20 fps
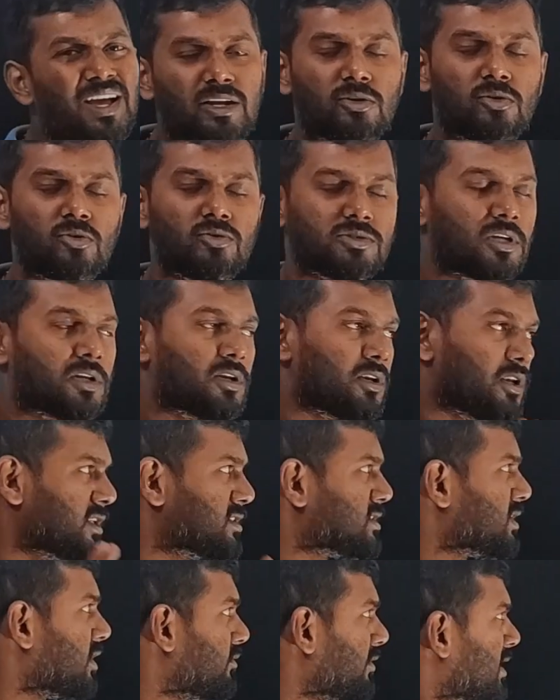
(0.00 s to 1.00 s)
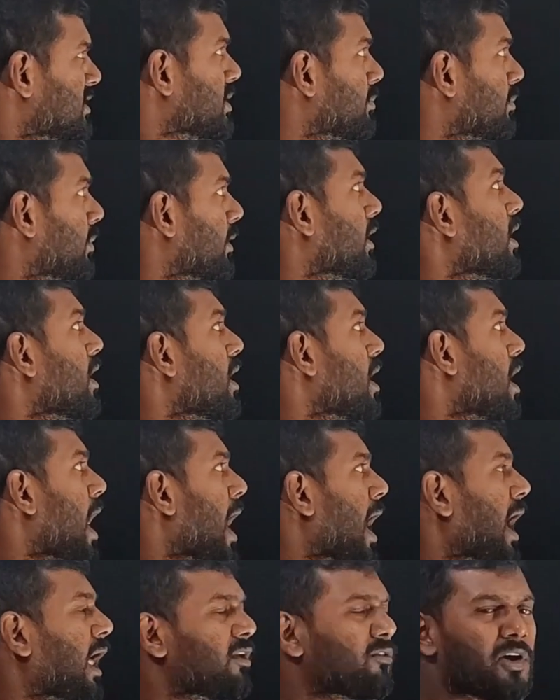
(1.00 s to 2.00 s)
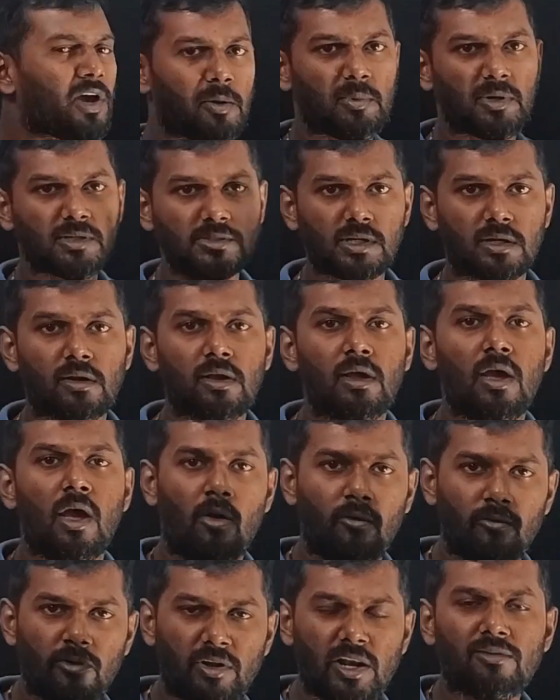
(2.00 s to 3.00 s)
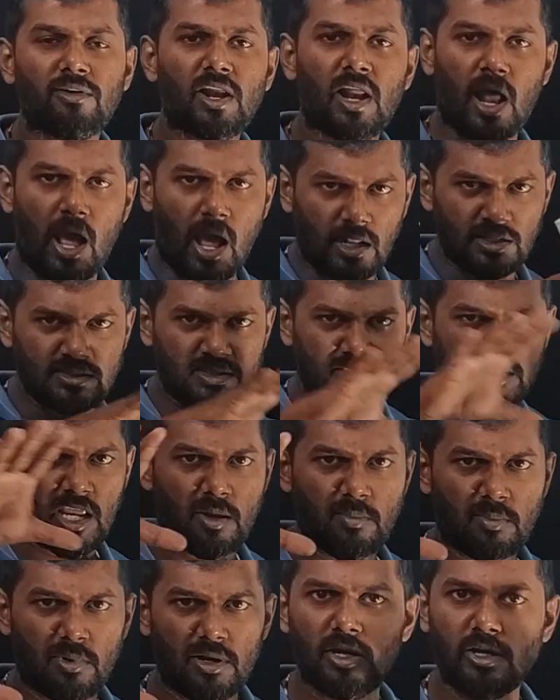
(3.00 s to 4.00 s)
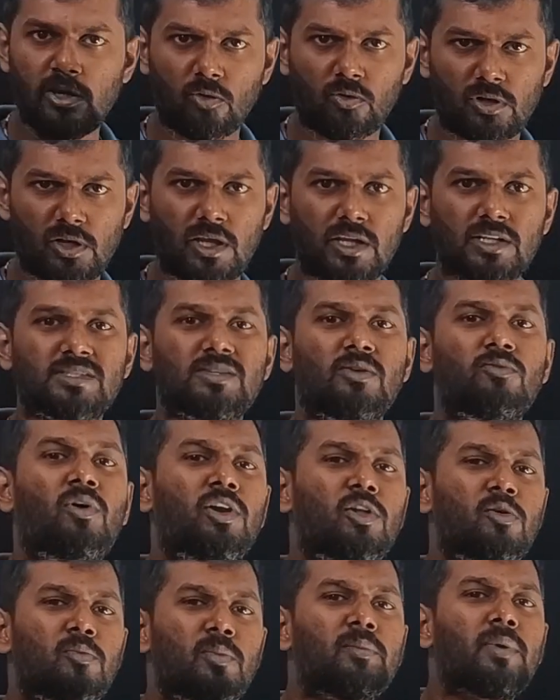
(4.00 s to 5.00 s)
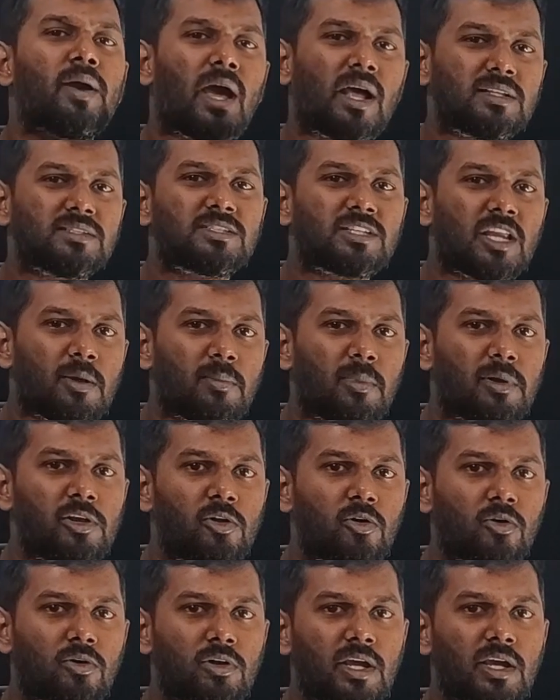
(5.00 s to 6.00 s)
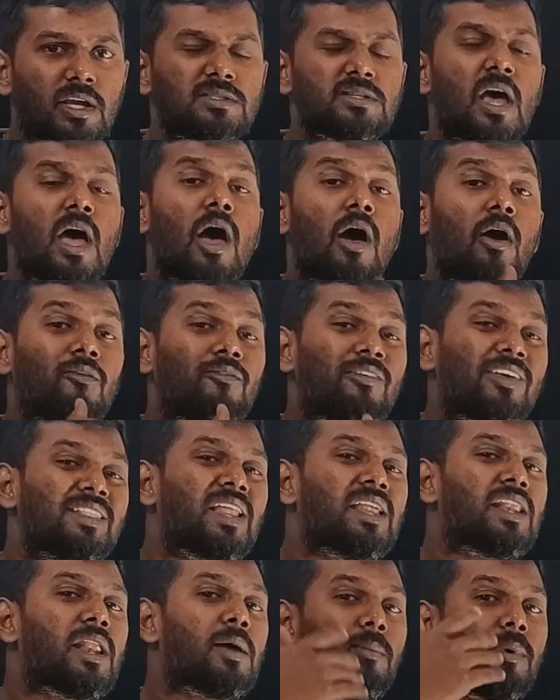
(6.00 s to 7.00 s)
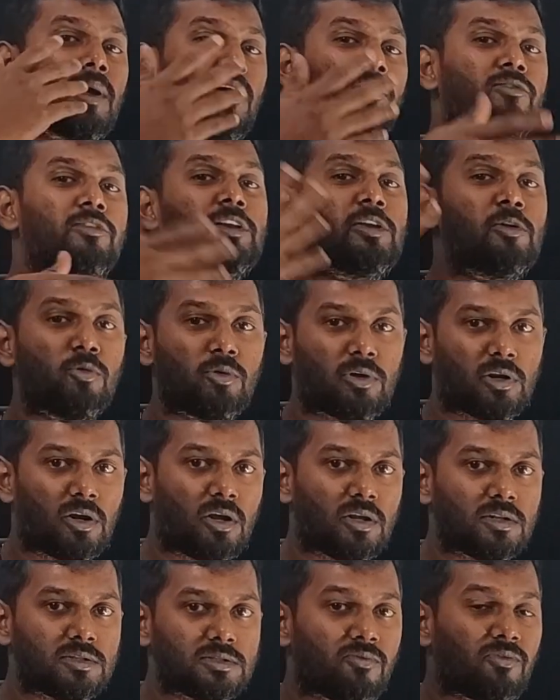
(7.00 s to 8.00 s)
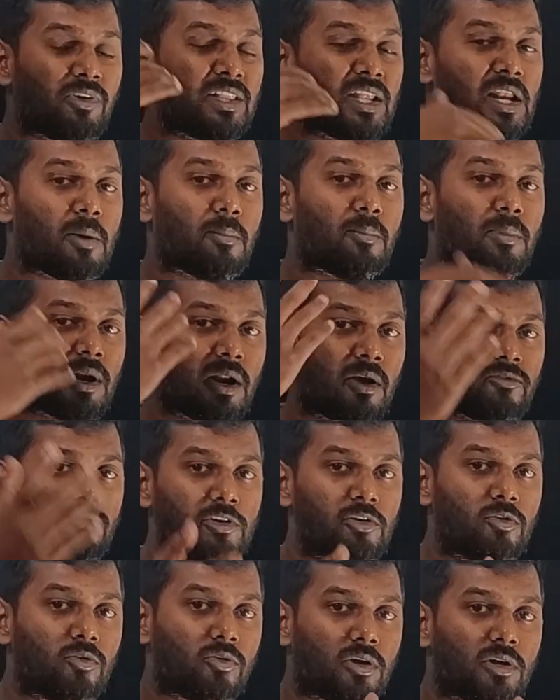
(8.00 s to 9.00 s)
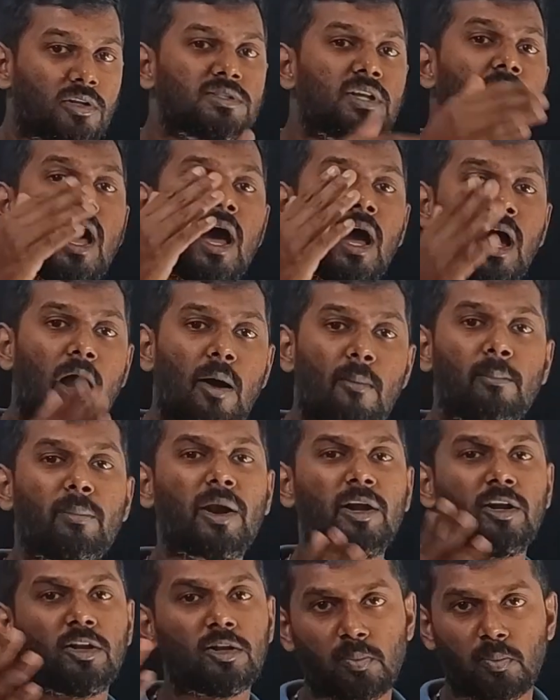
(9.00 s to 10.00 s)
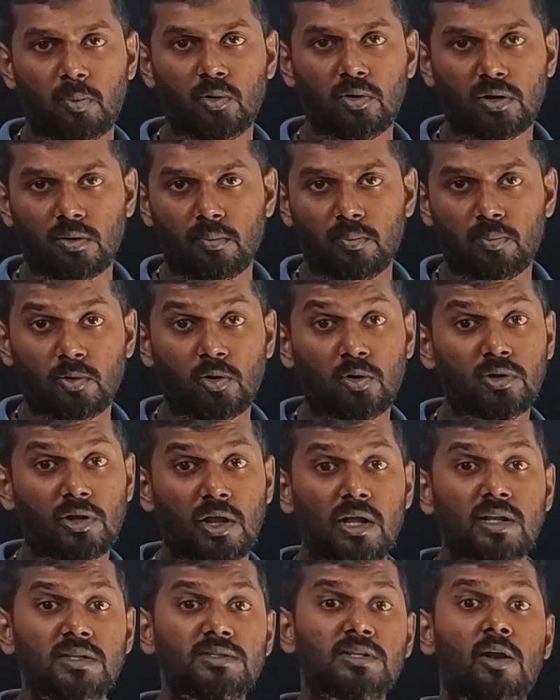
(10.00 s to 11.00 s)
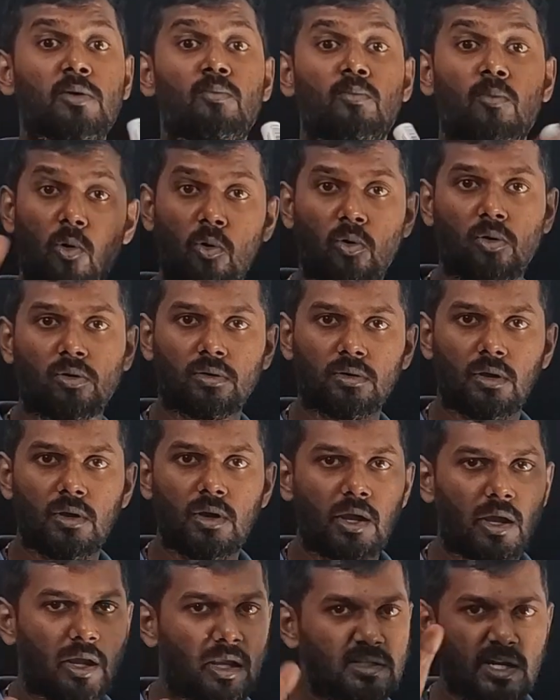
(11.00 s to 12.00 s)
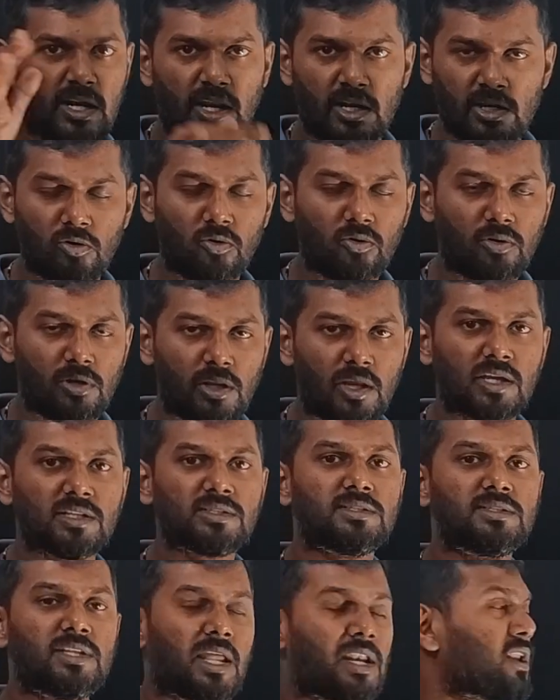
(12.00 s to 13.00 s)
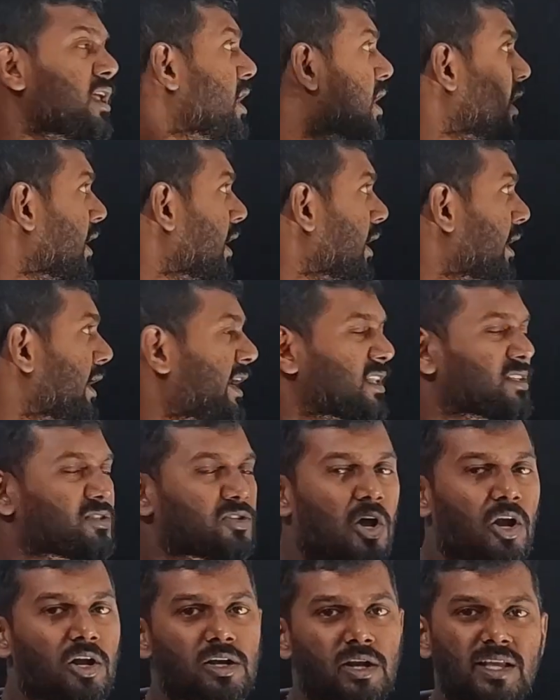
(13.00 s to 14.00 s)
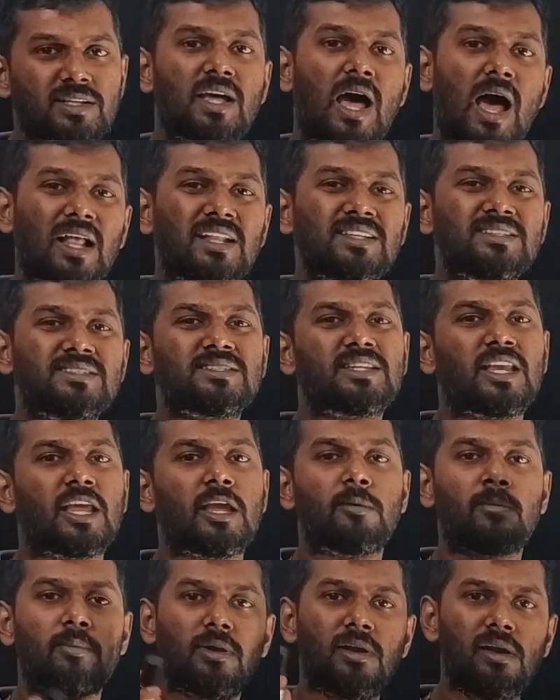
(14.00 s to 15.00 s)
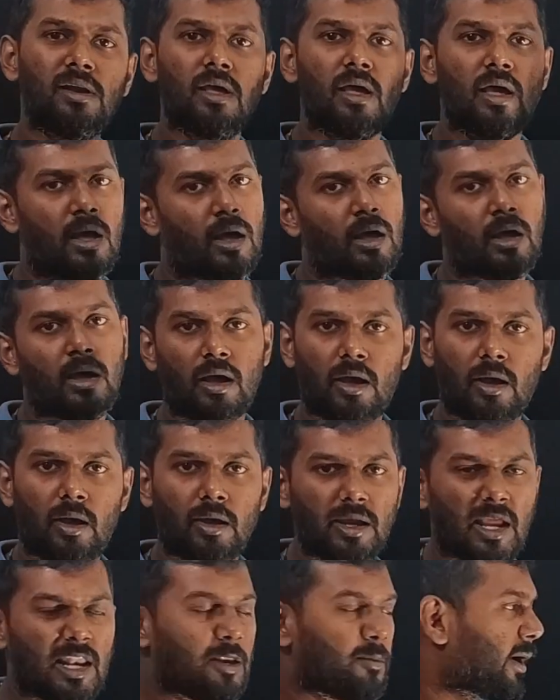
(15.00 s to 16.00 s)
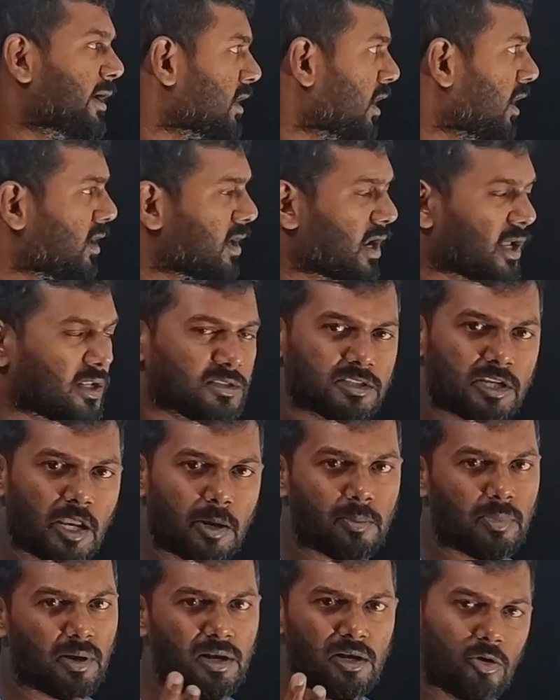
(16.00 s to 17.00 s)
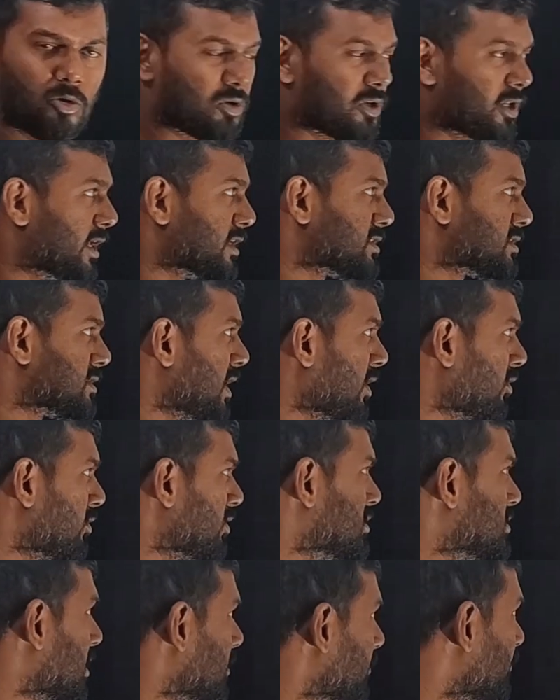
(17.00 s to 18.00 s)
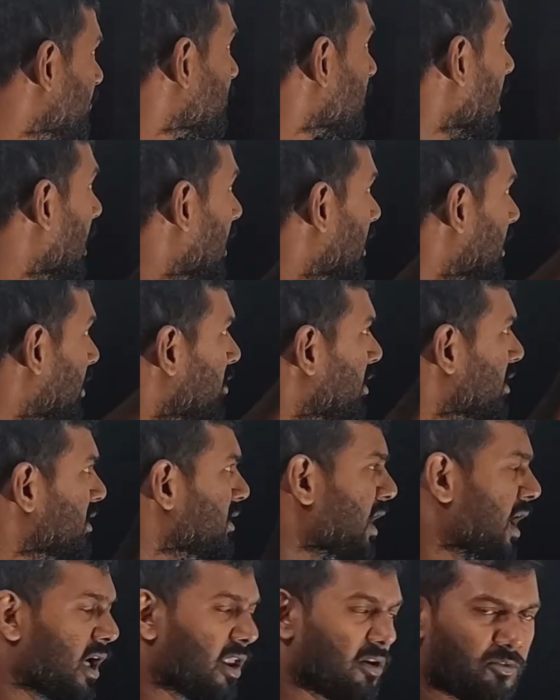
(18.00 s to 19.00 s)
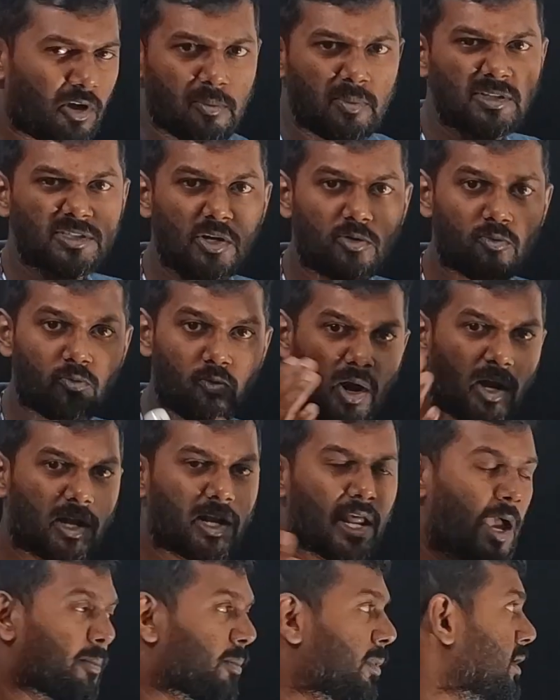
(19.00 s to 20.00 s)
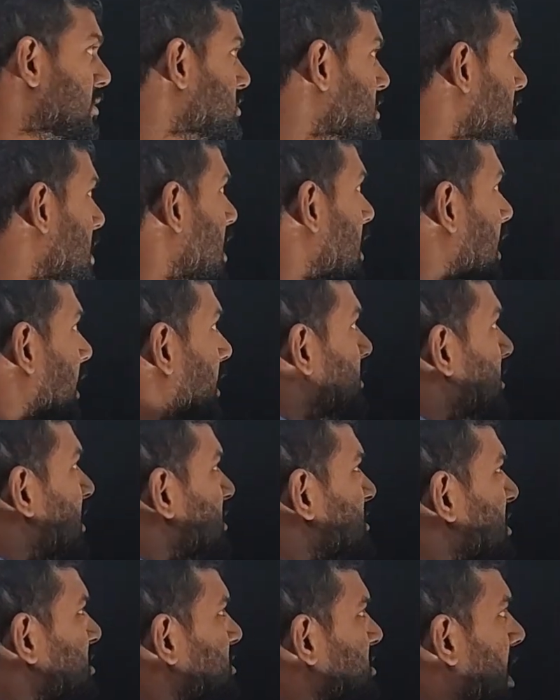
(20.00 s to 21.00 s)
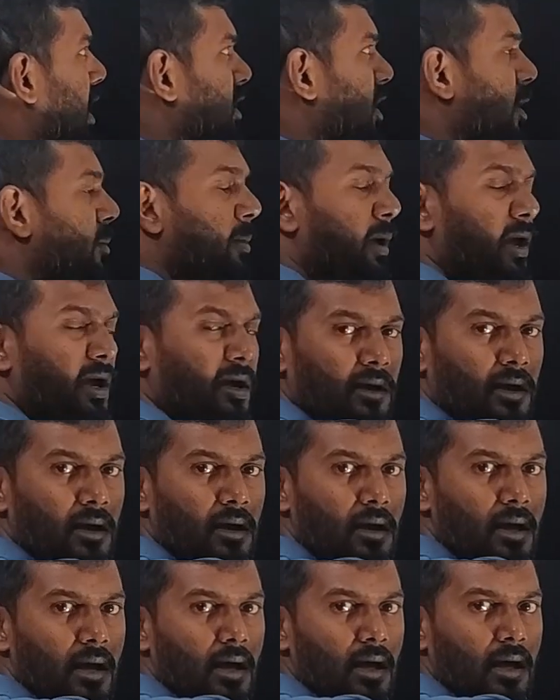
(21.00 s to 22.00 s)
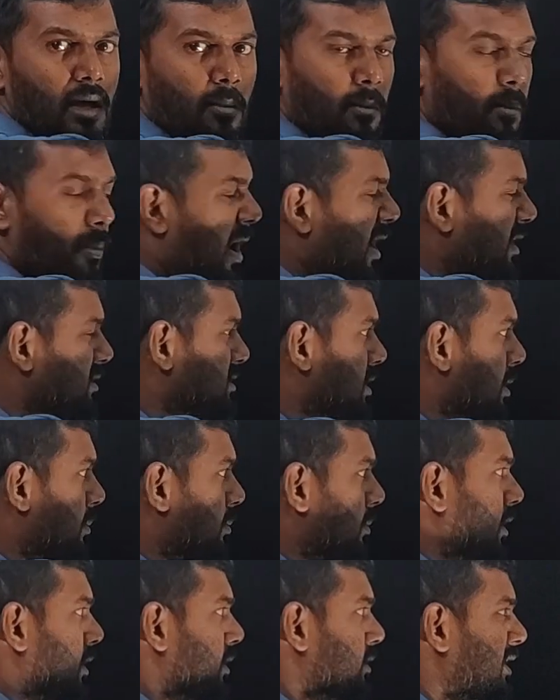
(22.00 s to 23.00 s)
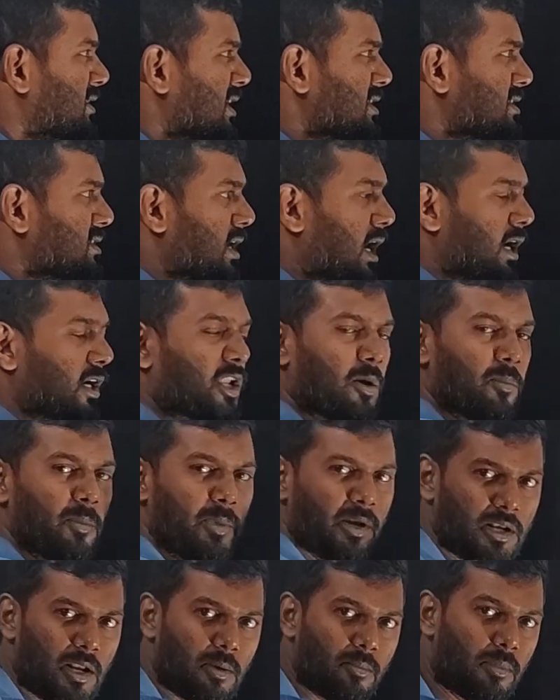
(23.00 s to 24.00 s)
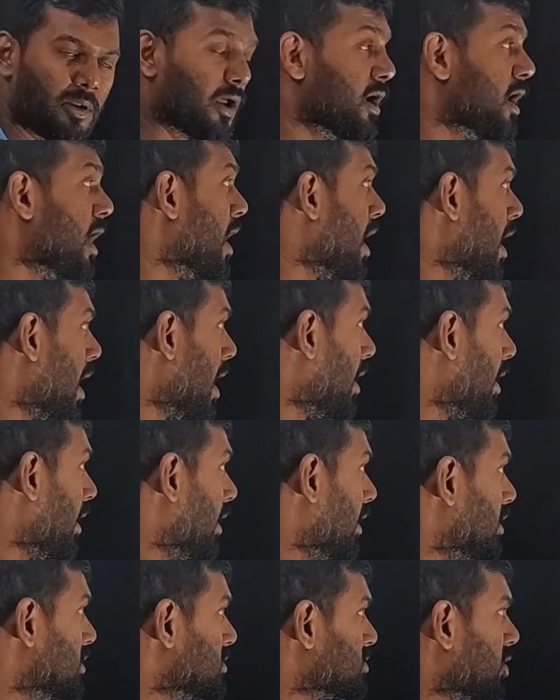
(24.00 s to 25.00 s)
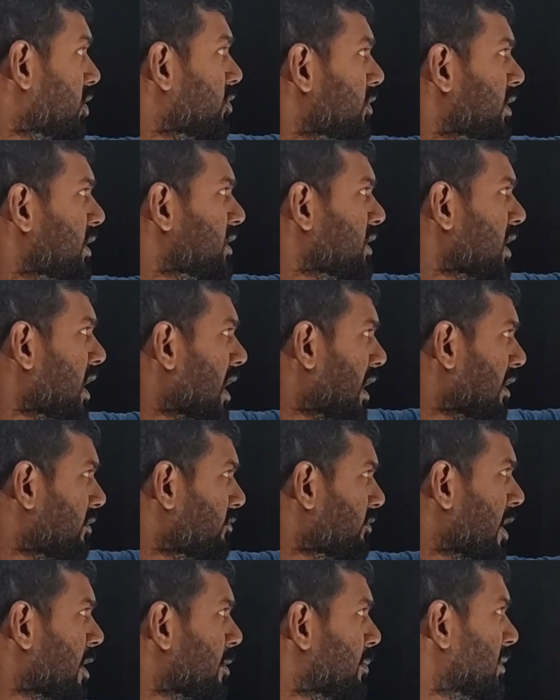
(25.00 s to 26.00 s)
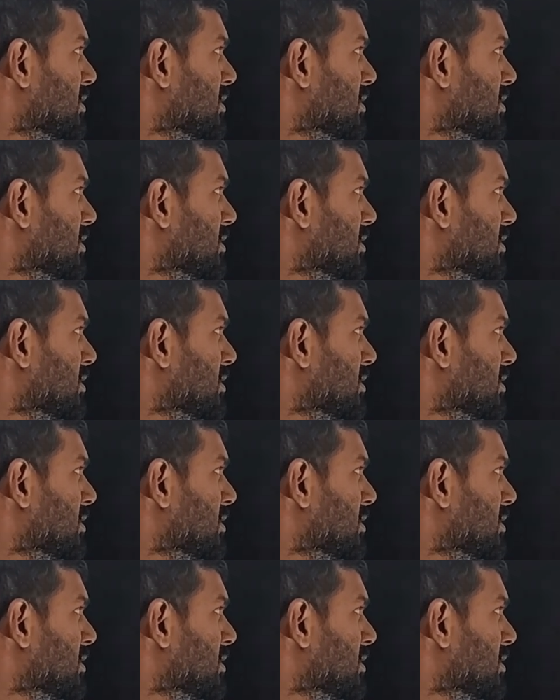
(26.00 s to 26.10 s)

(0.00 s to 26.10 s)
a conclusion. Listen, very simple. Alpha emission, whenever an unstable nucleus, what do you mean by unstable nucleus? When the number of neutrons compared to the protons are more inside a nucleus, then it is called as unstable element or unstable nucleus. Now listen, during the alpha emission what happens? This is atomic mass number, this is atomic number. So during the alpha